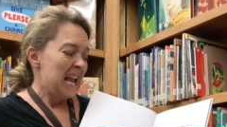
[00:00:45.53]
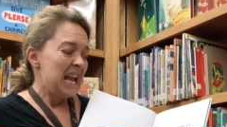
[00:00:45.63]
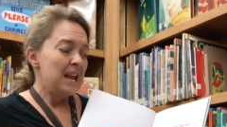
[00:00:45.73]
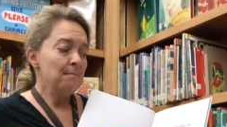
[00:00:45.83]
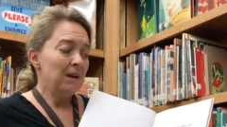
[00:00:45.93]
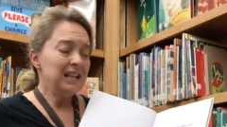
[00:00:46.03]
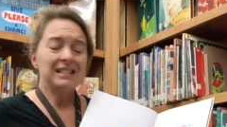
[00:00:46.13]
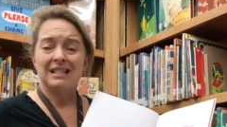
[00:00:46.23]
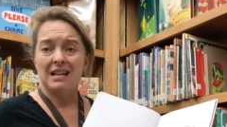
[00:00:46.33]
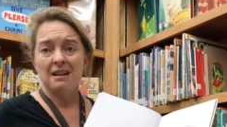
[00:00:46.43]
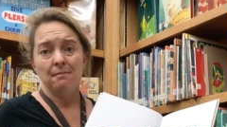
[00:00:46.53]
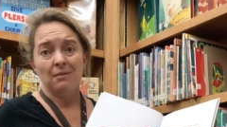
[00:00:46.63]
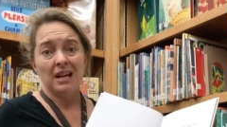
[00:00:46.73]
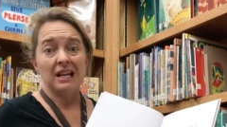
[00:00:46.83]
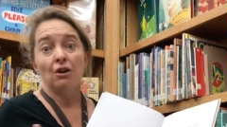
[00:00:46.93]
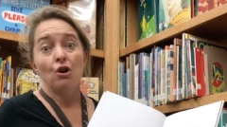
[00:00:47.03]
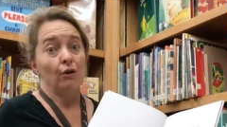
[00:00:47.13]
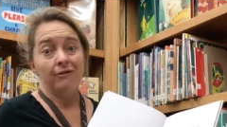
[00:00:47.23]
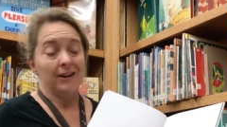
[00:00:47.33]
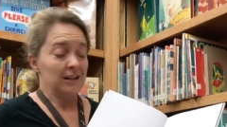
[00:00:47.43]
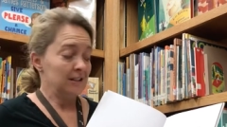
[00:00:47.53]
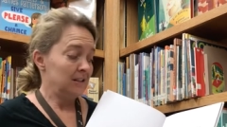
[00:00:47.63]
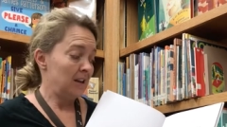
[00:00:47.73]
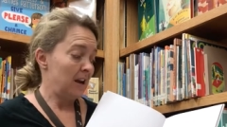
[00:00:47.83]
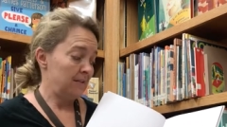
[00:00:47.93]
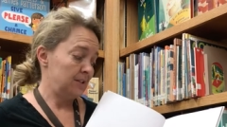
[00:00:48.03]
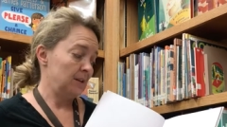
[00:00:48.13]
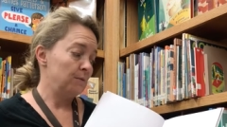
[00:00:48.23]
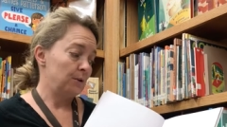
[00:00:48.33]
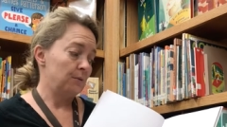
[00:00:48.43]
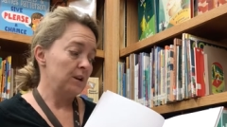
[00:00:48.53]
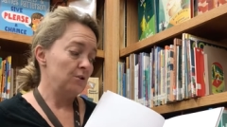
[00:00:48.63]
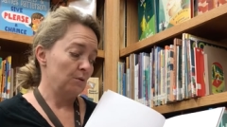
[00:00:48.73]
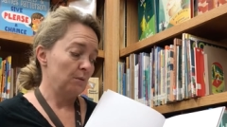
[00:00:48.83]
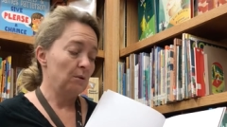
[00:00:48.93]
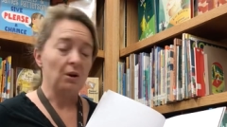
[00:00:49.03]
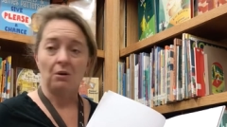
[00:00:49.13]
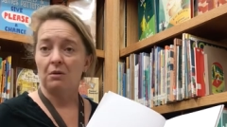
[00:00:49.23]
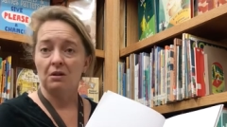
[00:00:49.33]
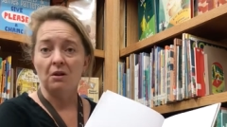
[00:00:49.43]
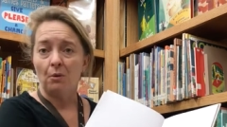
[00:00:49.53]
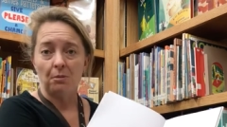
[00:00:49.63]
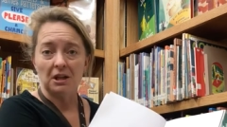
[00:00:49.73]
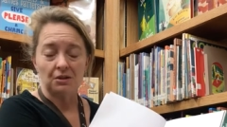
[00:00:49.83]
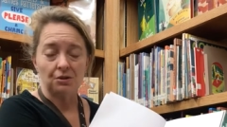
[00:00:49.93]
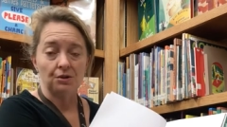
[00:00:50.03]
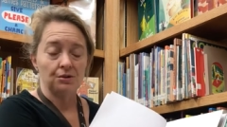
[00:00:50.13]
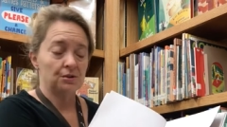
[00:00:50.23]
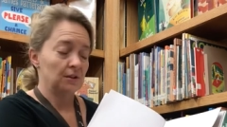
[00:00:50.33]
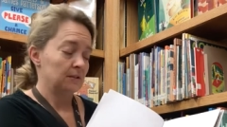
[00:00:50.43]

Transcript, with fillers: It might seem like no fun to have someone read you a book with no pictures.